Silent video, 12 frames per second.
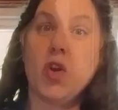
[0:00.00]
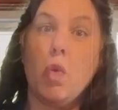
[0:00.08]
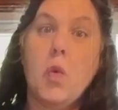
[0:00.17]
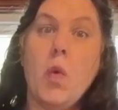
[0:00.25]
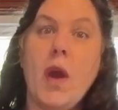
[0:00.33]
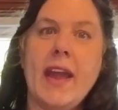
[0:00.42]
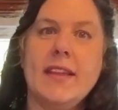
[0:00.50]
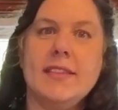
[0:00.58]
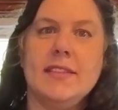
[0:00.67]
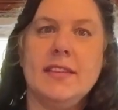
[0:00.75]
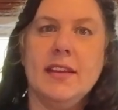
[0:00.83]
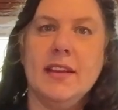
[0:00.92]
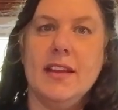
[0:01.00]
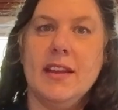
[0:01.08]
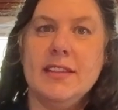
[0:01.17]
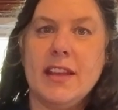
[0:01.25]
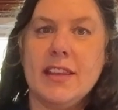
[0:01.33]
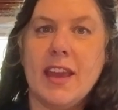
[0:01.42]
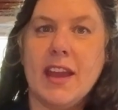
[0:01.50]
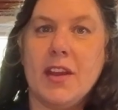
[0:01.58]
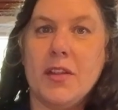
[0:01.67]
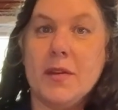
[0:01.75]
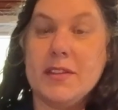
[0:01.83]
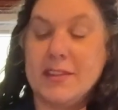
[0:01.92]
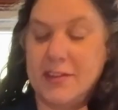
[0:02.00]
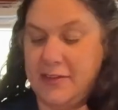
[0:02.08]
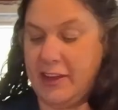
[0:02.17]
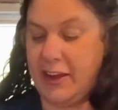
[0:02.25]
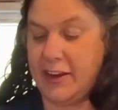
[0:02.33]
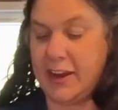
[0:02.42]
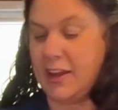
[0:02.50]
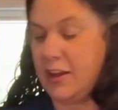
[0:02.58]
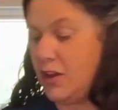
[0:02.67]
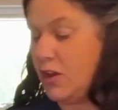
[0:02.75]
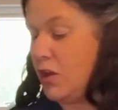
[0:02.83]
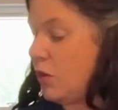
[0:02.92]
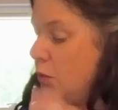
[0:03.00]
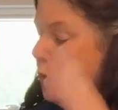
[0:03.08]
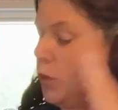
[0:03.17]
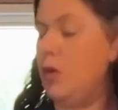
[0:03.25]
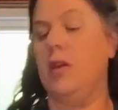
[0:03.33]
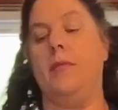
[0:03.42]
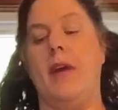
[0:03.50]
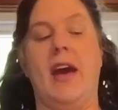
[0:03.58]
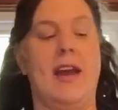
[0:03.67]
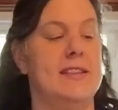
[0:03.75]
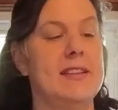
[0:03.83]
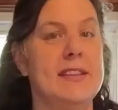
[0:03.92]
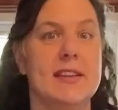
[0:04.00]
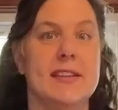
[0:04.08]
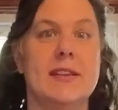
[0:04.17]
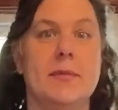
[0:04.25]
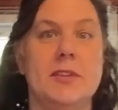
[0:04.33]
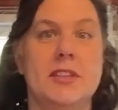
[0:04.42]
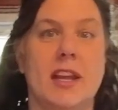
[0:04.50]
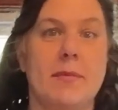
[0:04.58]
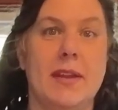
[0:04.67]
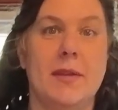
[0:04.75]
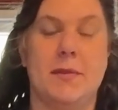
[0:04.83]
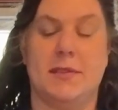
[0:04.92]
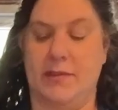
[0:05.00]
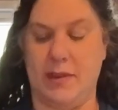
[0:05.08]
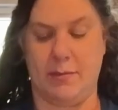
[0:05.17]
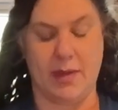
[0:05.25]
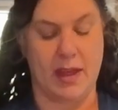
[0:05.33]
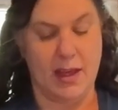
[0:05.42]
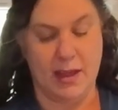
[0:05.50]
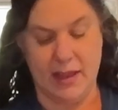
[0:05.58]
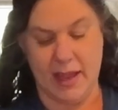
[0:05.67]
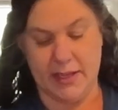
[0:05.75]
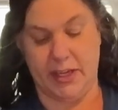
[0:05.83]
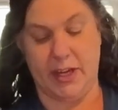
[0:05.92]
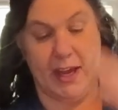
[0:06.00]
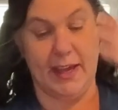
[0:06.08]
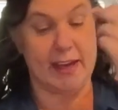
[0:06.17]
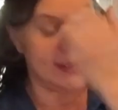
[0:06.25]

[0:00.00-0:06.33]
quite done yet, although it's very warm. I did double check my notes from last year, and I